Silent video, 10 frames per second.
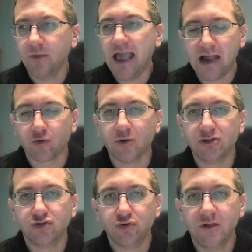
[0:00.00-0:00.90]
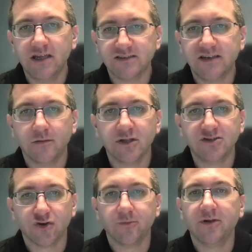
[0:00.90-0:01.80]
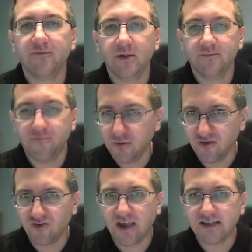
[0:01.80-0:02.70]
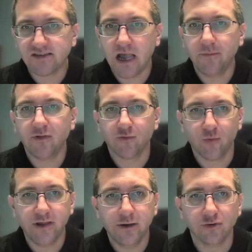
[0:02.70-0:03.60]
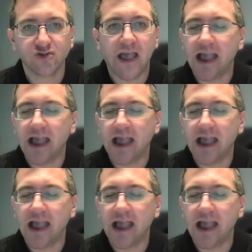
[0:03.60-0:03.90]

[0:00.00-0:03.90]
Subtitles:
Akron to the NCAA tournament for the second time in 3 years.